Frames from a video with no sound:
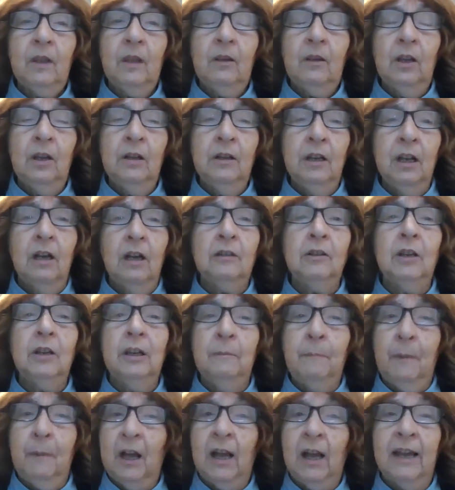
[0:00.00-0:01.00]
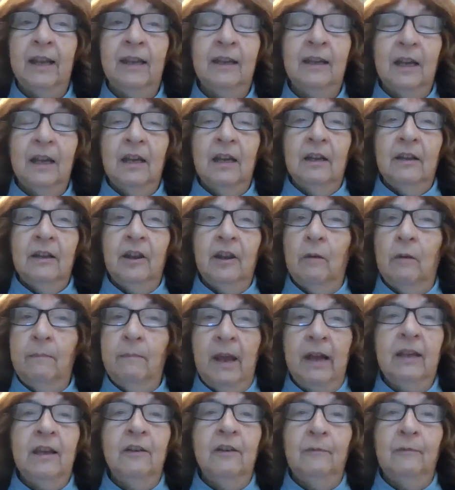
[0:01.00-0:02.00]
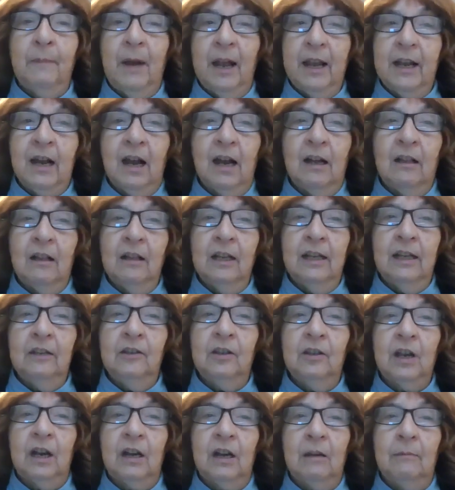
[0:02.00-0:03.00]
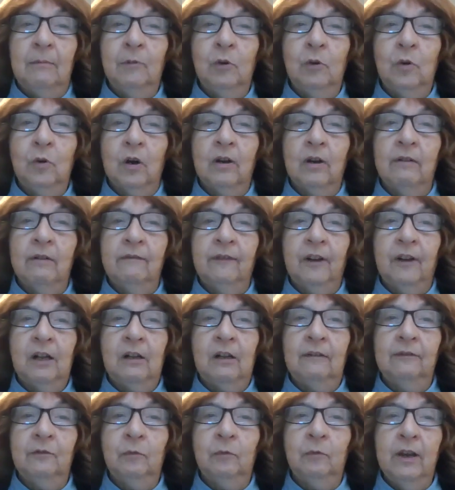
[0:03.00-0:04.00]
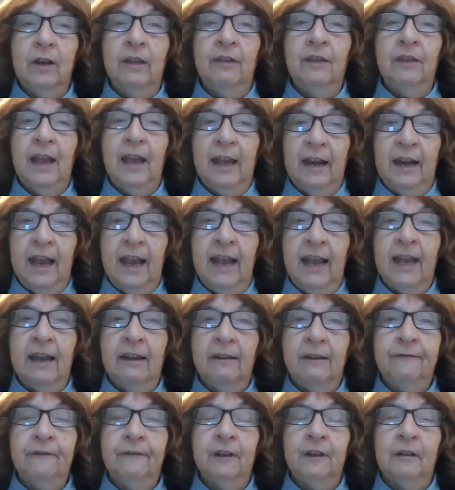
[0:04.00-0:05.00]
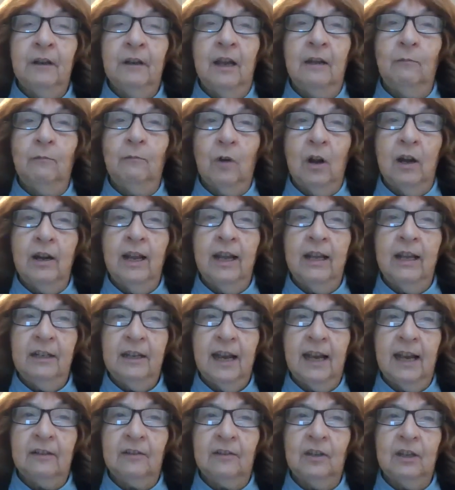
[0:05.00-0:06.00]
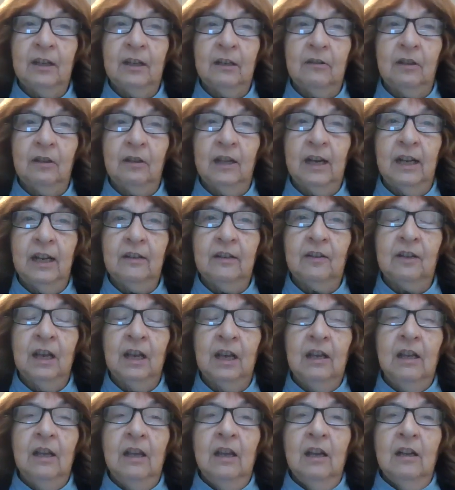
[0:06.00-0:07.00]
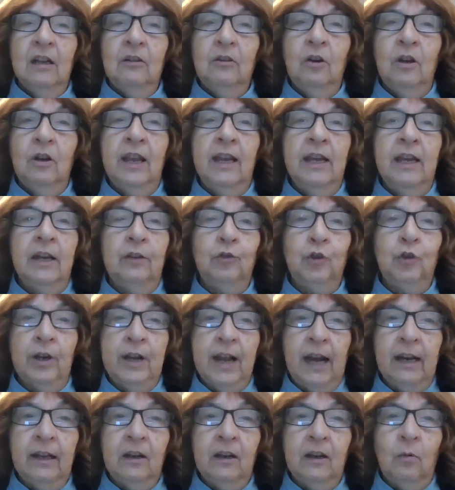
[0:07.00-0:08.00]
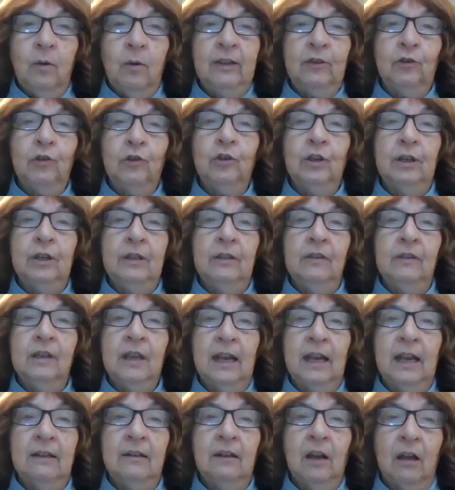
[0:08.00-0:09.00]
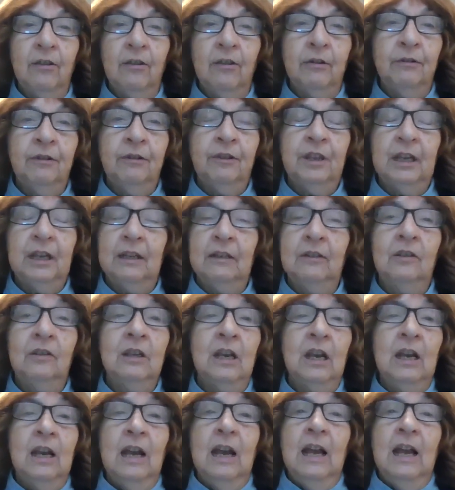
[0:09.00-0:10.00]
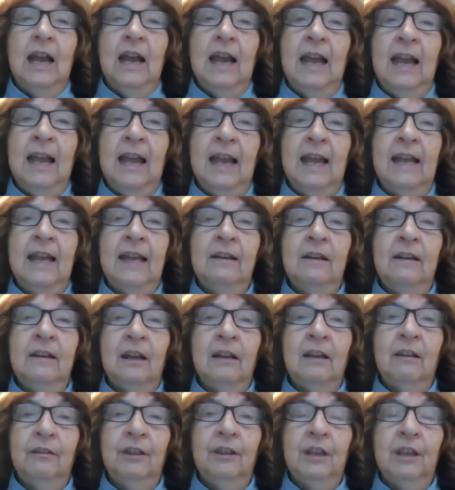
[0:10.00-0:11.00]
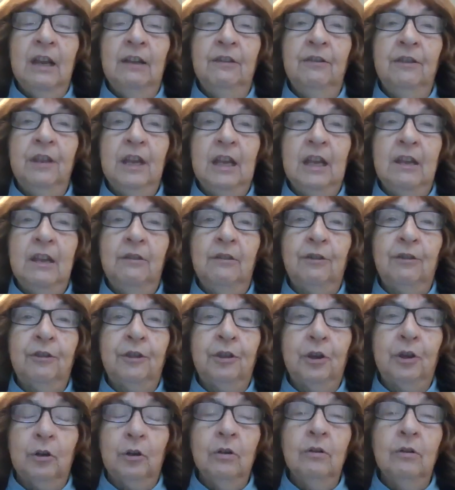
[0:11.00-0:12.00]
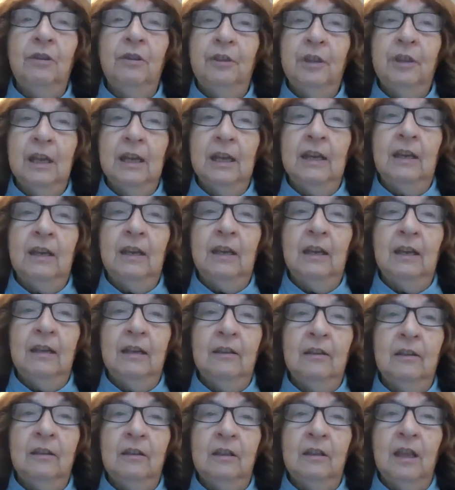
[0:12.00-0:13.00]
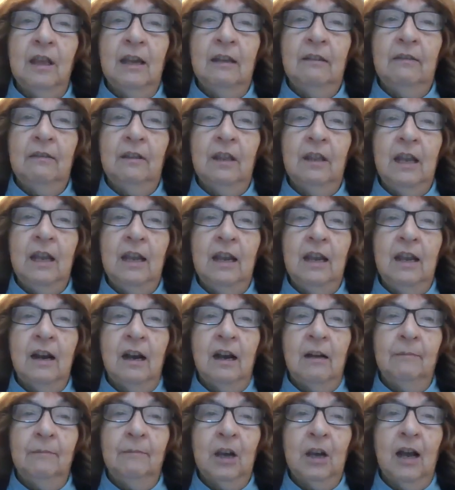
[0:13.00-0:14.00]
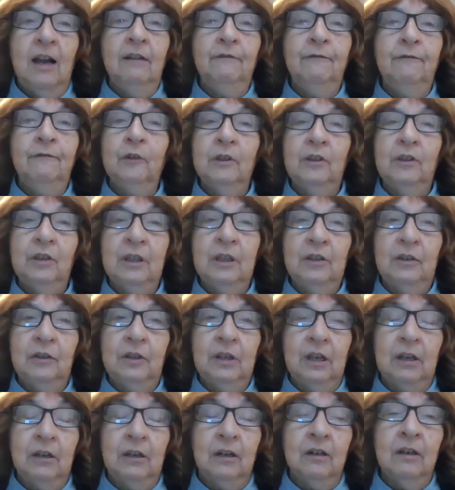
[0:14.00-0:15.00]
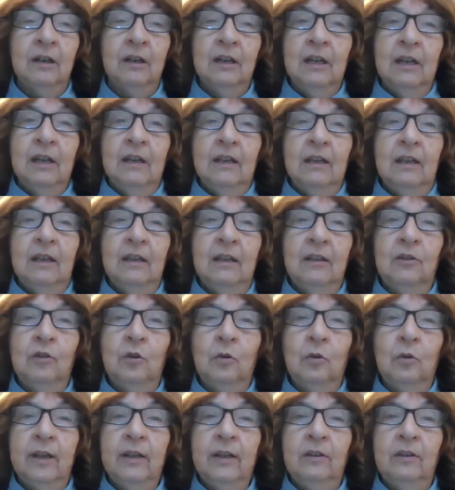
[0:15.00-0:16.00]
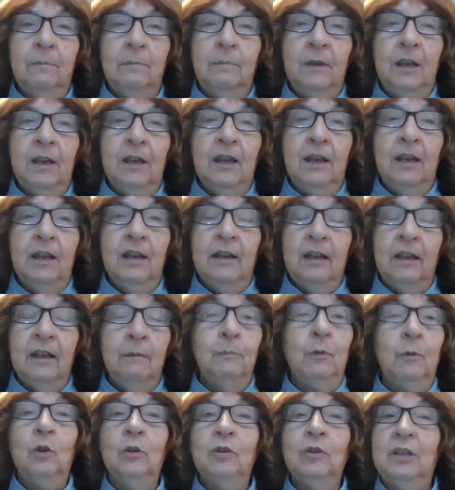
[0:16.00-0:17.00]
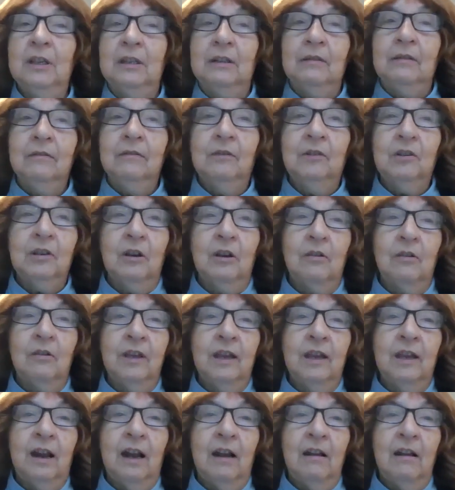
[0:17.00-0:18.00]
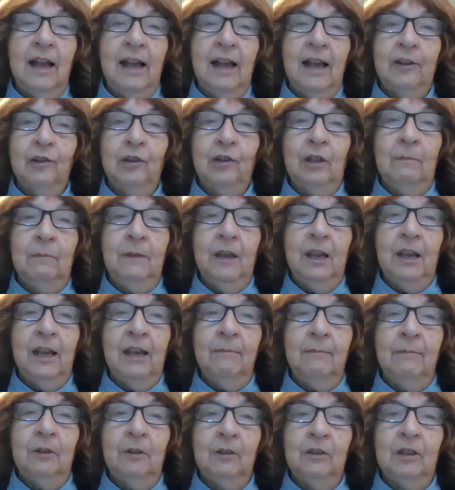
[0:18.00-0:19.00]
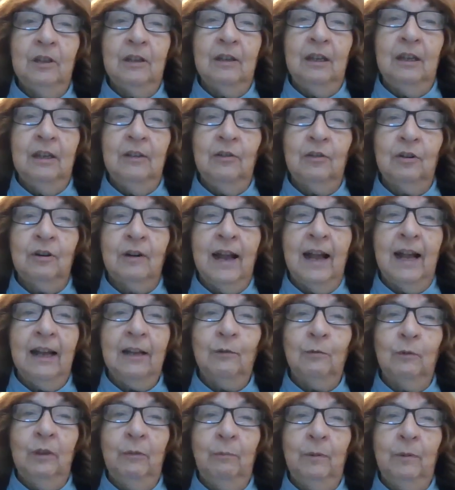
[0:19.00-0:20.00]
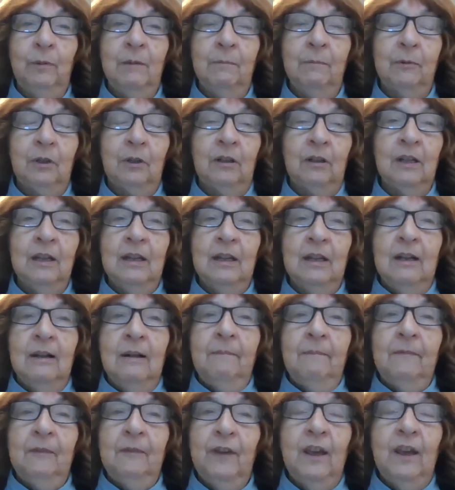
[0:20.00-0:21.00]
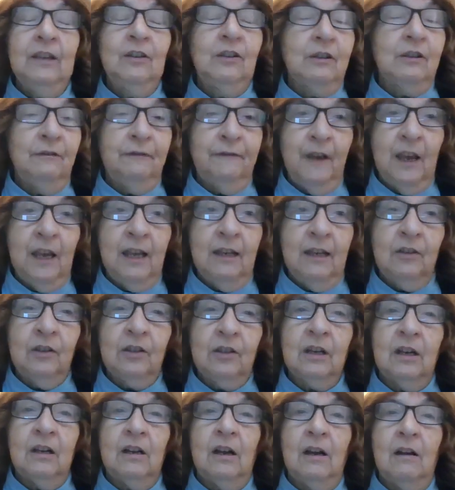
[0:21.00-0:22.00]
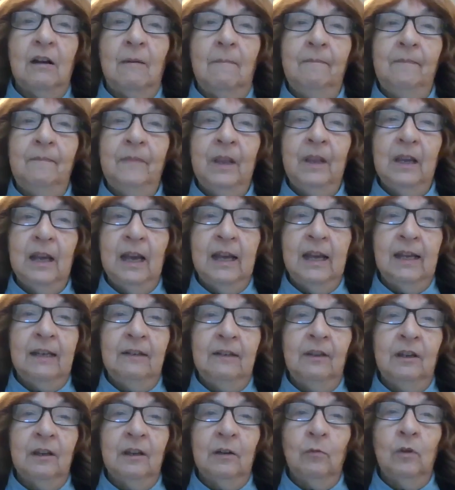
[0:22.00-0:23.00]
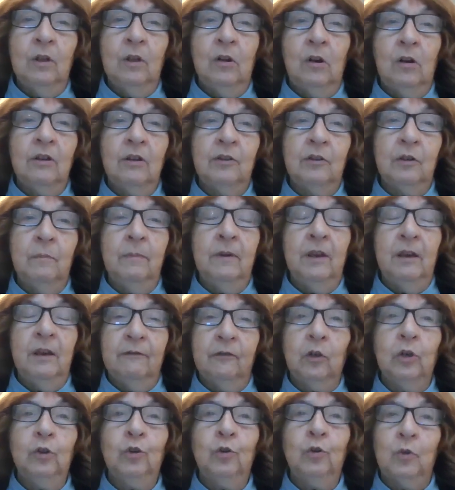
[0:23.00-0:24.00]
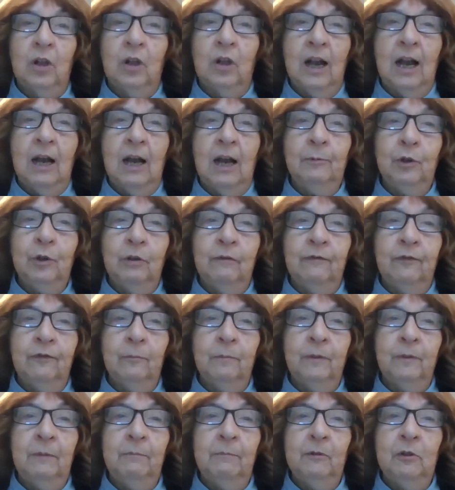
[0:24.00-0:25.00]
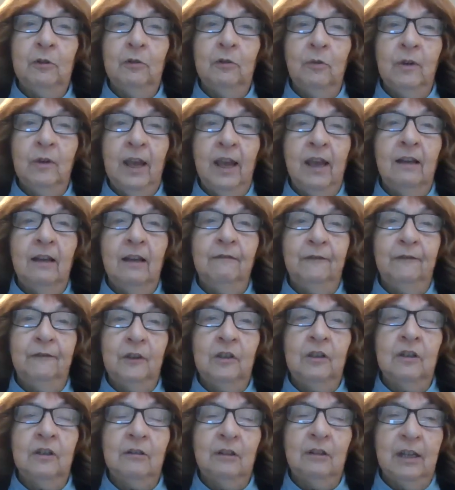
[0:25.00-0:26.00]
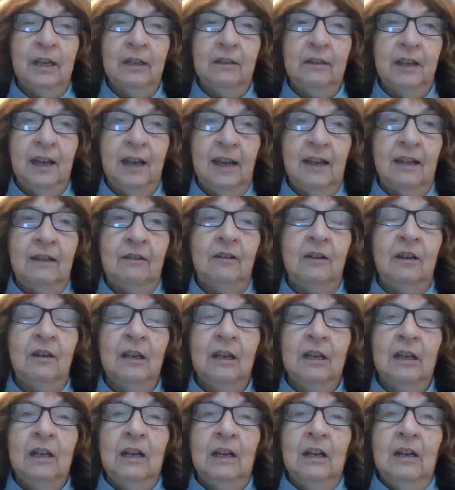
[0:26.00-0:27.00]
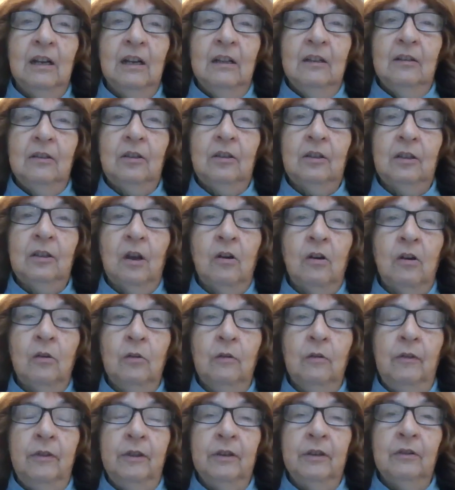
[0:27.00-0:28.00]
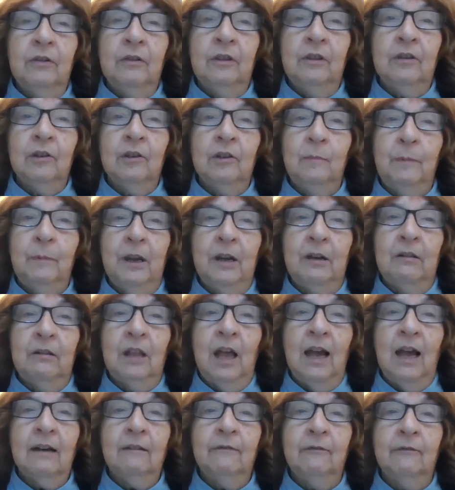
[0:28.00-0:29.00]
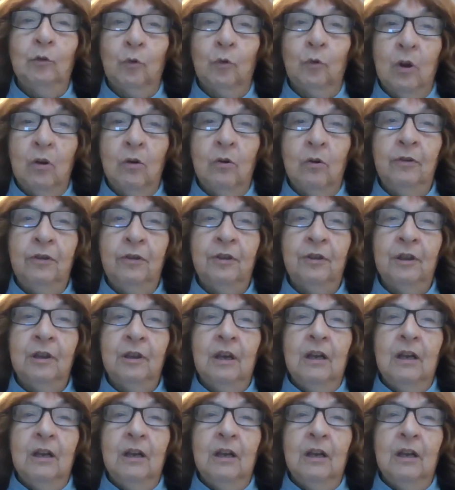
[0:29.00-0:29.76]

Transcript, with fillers: conducted by you know many of my colleagues um, who are involved with NAF and, and run ataxia clinics looking at genetic questions and other things. And I think the third thing is that the um, conference this year is going to be in person so that I'll actually be able to interact with people face to face. And there will also be a virtual option for people who can't physically attend. So there, there's been a lot of growth